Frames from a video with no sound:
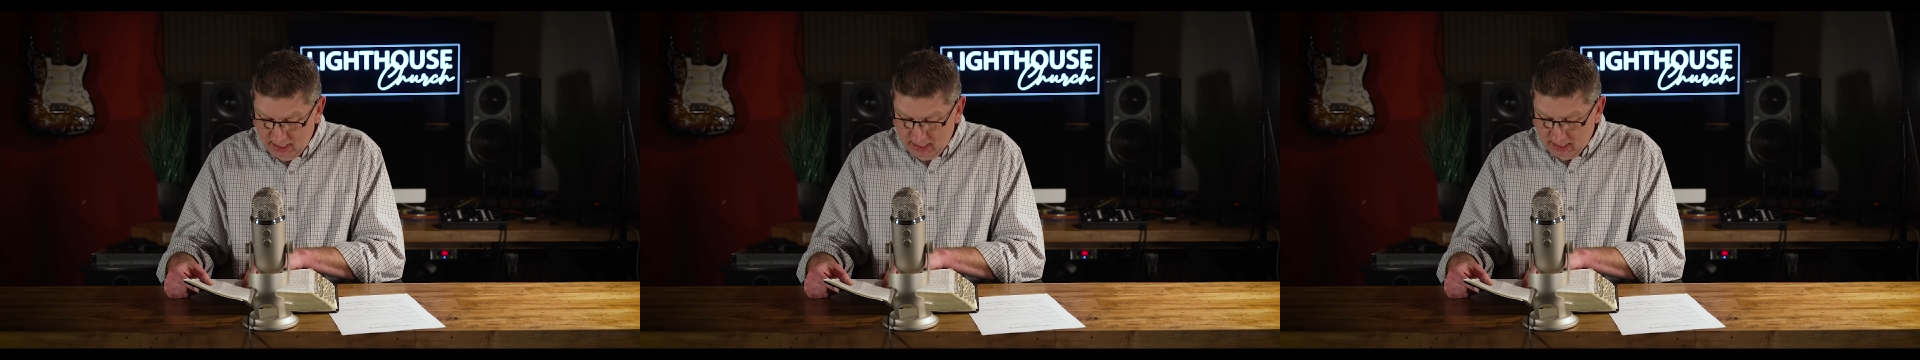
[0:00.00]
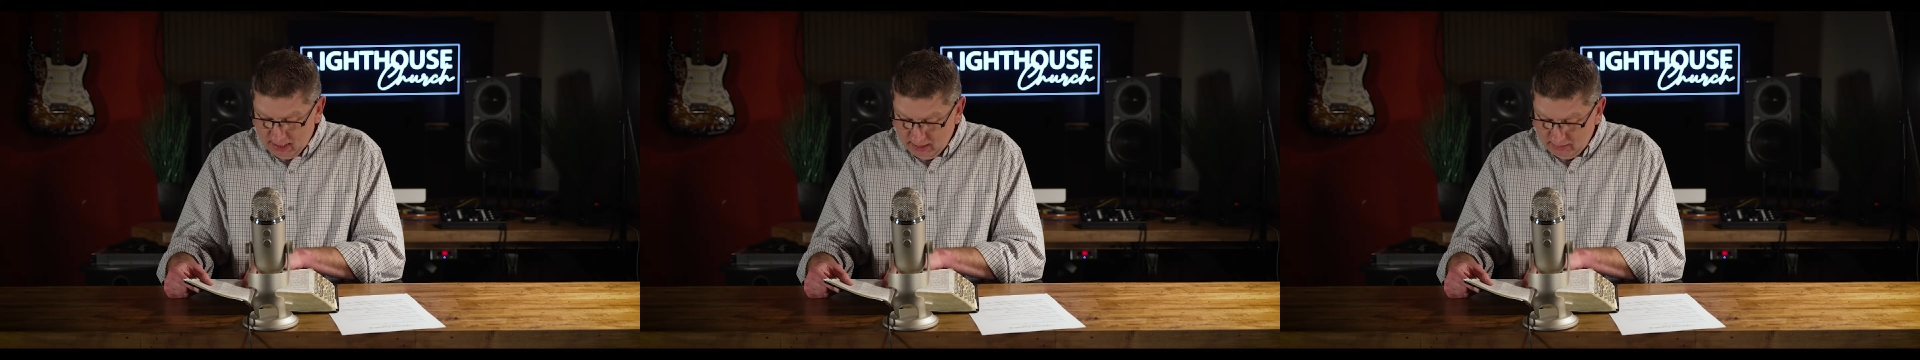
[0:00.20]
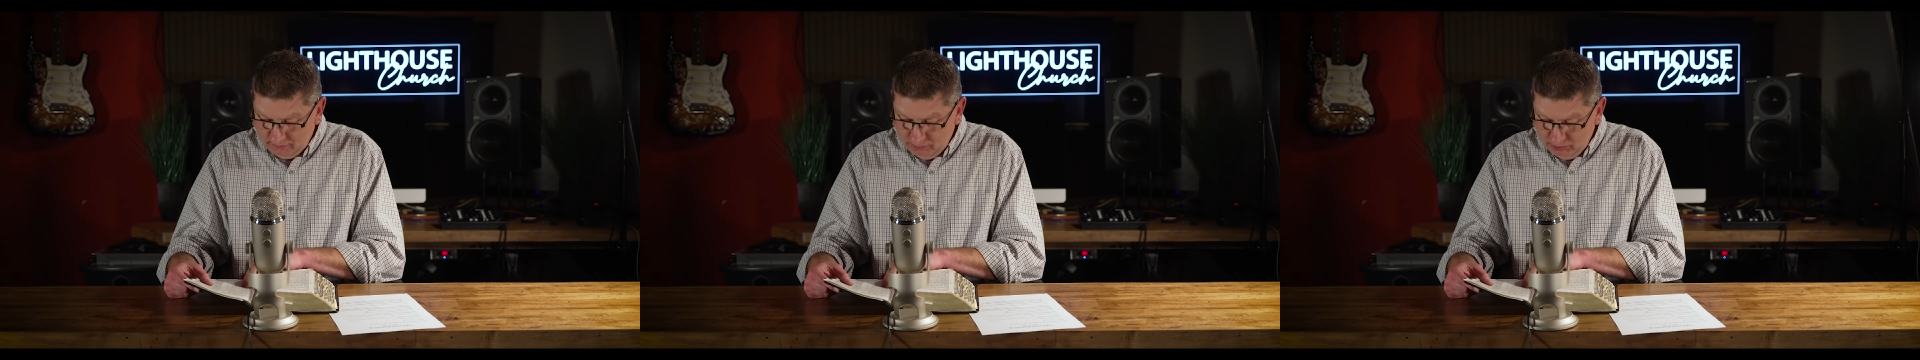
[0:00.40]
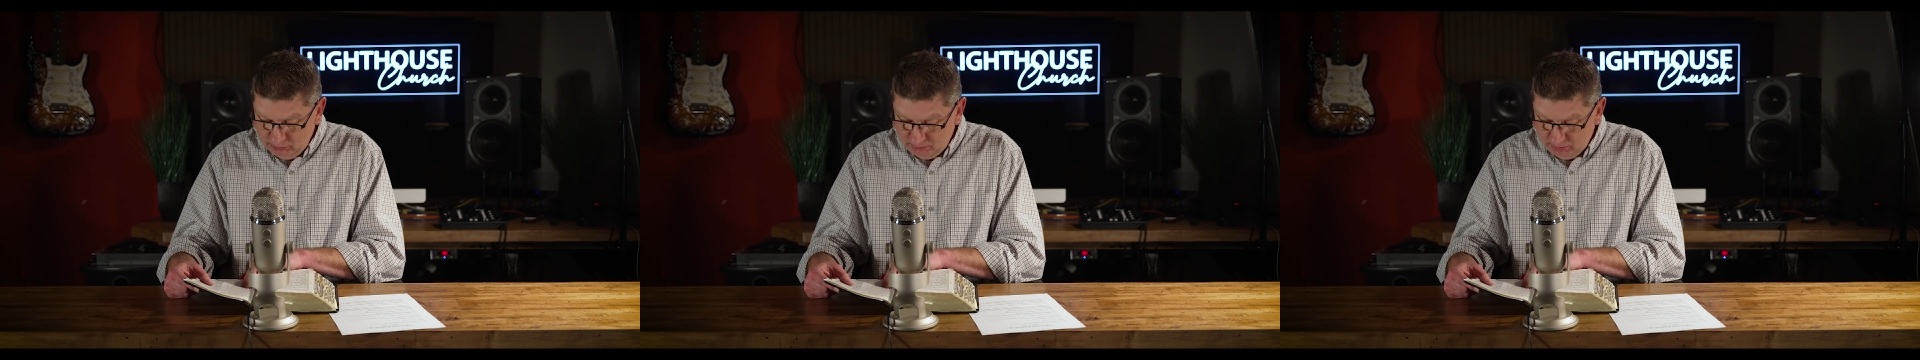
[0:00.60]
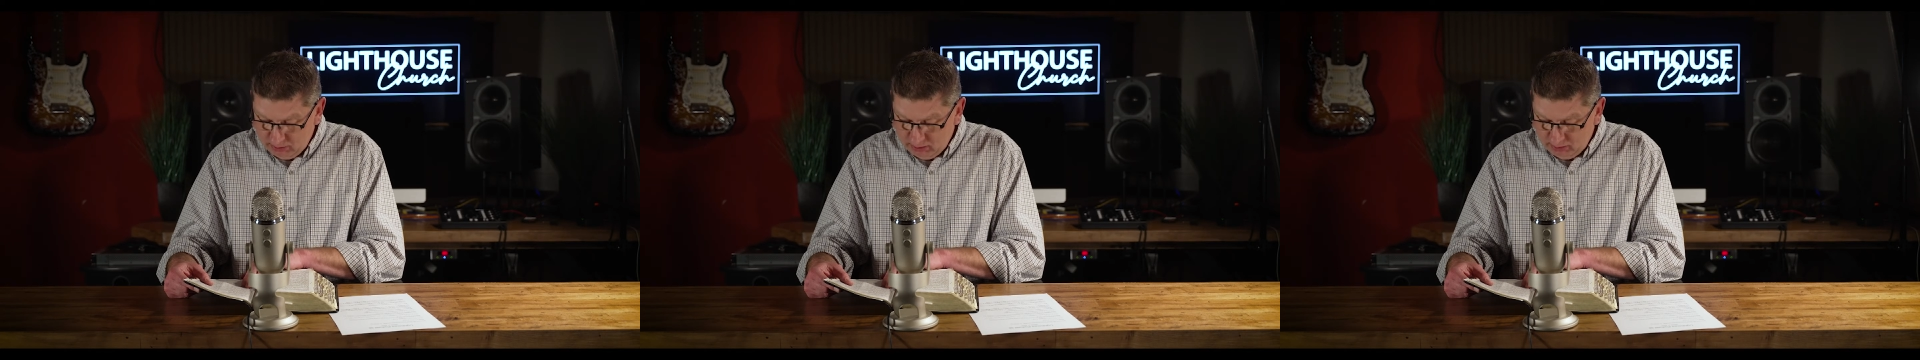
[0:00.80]
And every
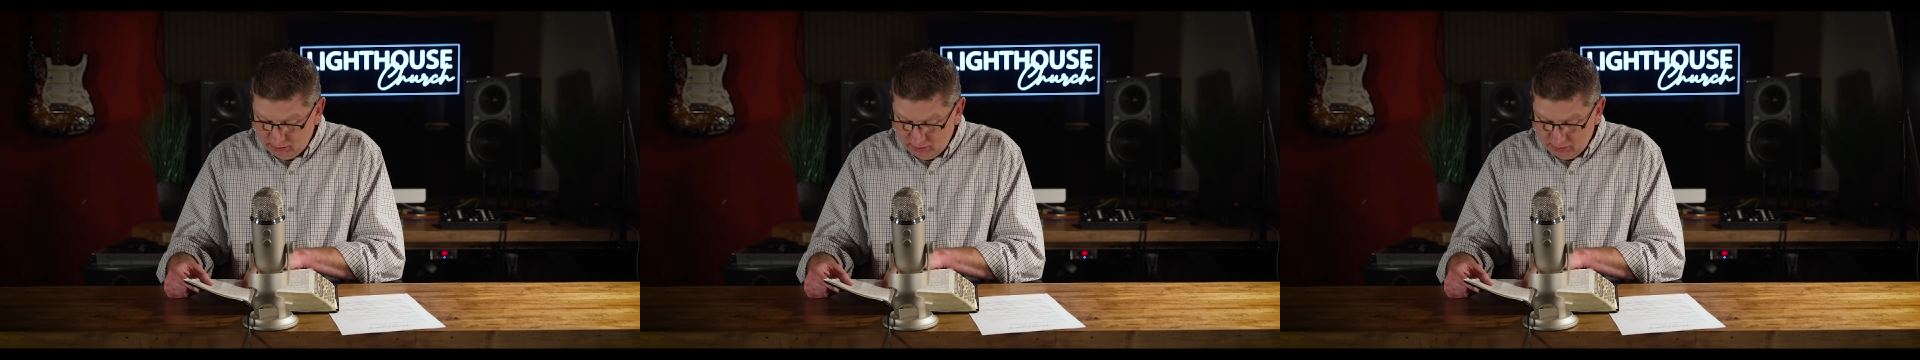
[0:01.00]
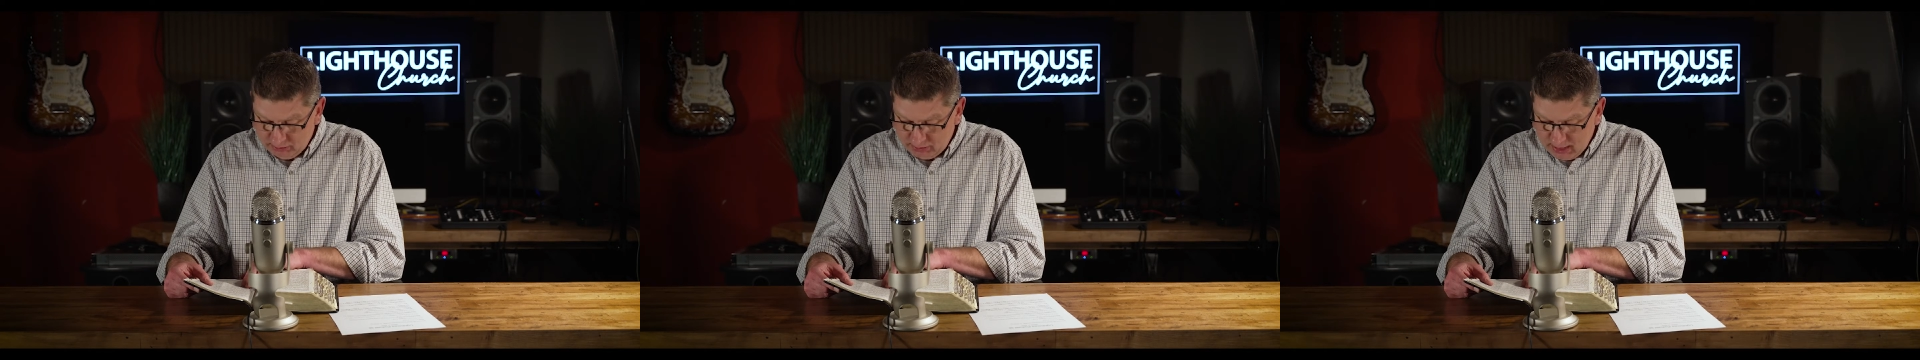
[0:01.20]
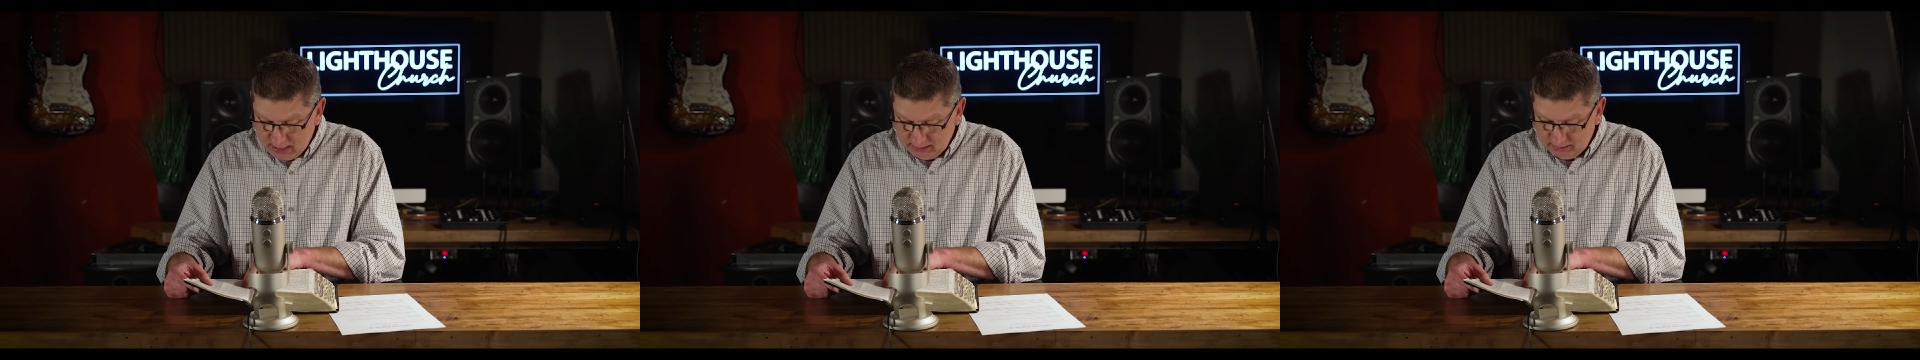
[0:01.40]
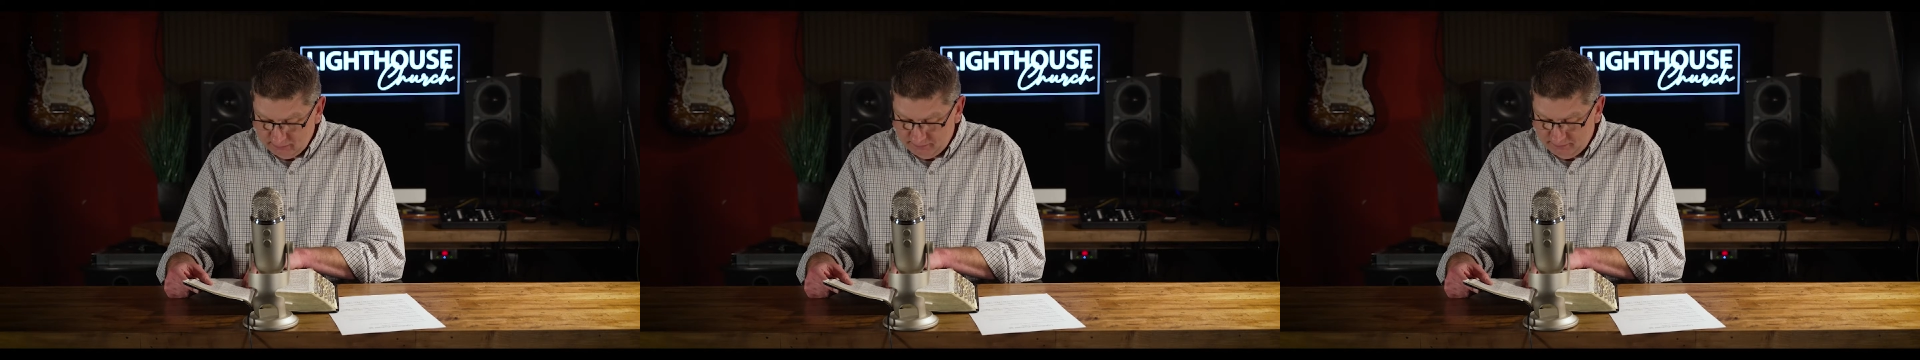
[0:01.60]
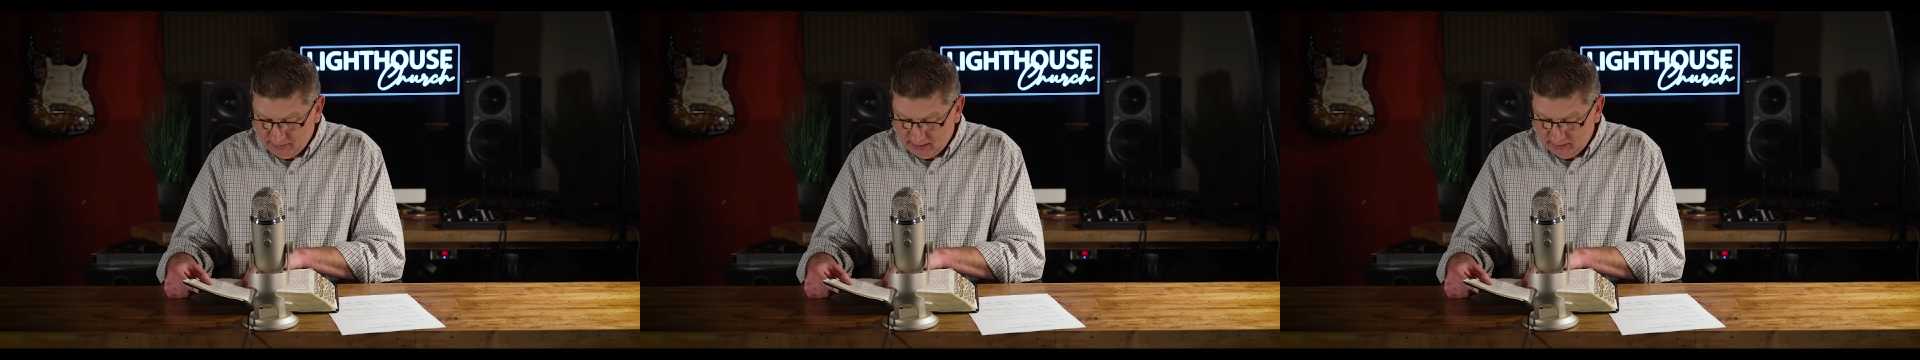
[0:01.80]
spirit that does not
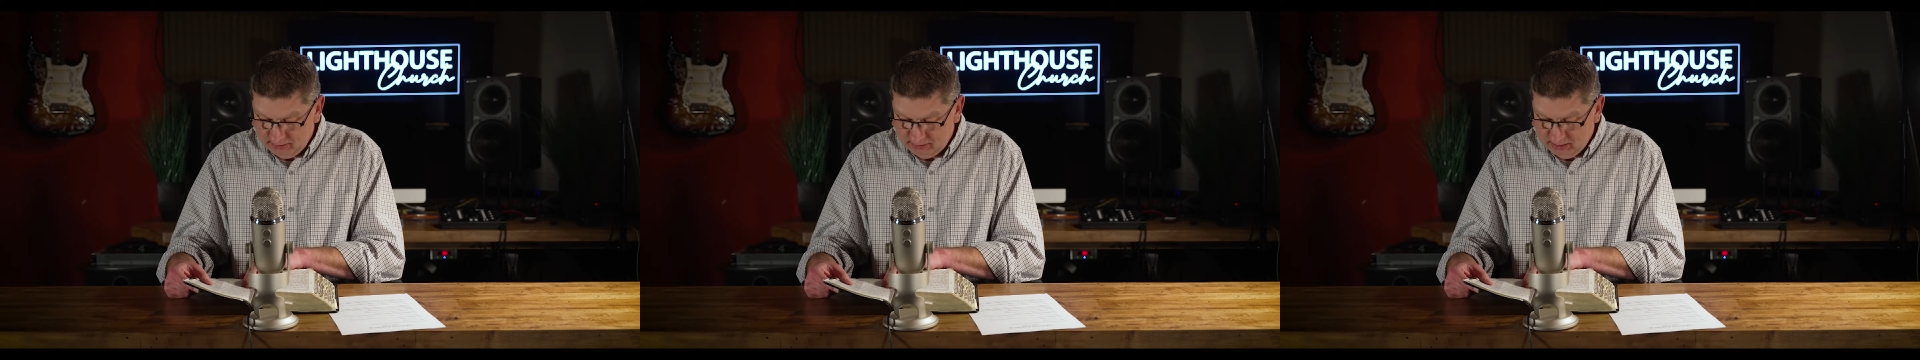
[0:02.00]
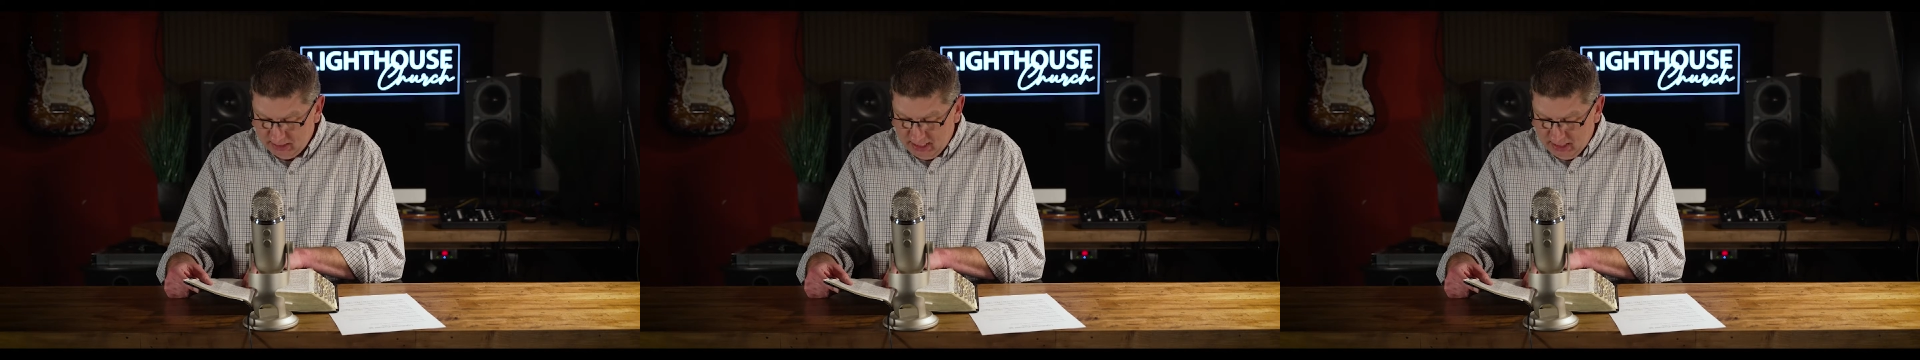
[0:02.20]
confess